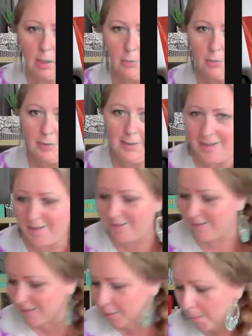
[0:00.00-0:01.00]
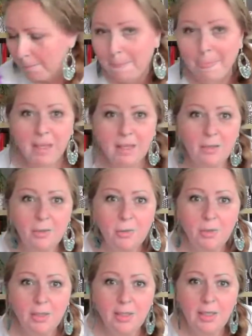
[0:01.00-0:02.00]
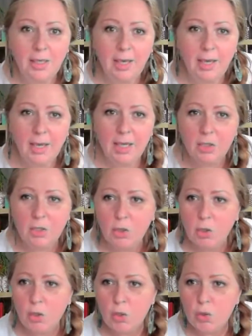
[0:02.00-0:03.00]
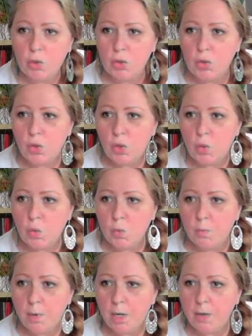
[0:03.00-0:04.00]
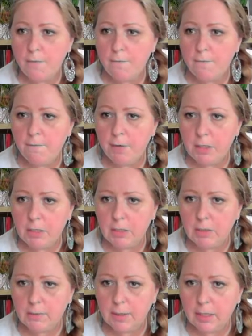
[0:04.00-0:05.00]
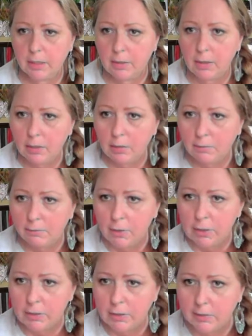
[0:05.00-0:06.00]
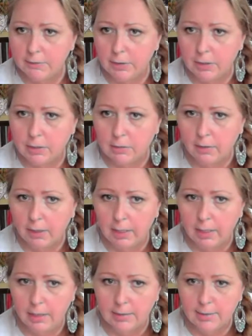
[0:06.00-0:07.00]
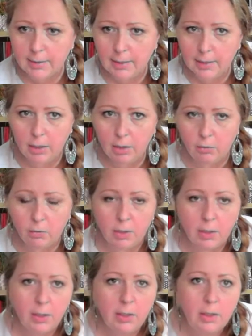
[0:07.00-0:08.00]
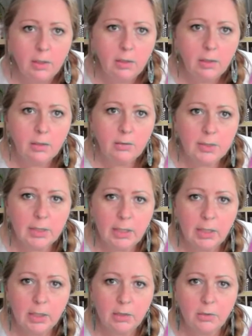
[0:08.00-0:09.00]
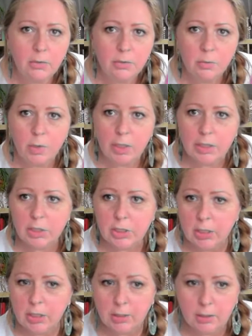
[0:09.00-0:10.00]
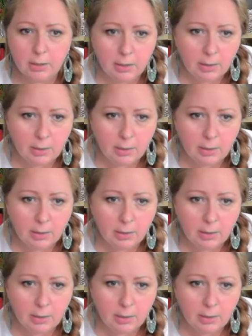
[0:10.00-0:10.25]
look nice. Okay, so my first things first, right? Say hello. Who's here? Who's watching?